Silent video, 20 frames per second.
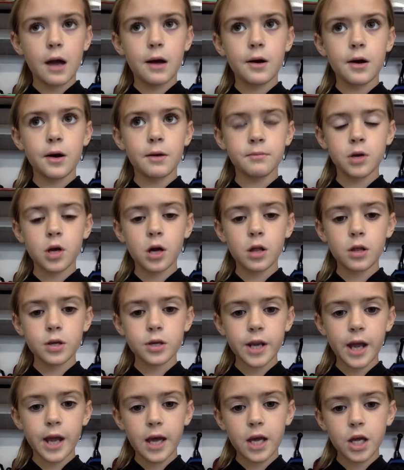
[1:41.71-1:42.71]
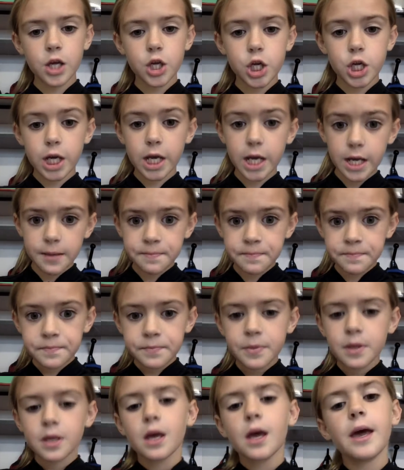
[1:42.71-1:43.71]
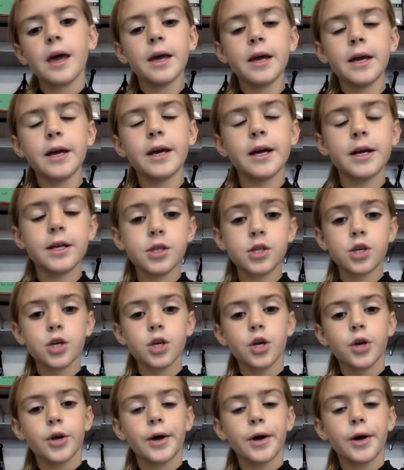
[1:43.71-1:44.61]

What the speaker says: colored edge in, and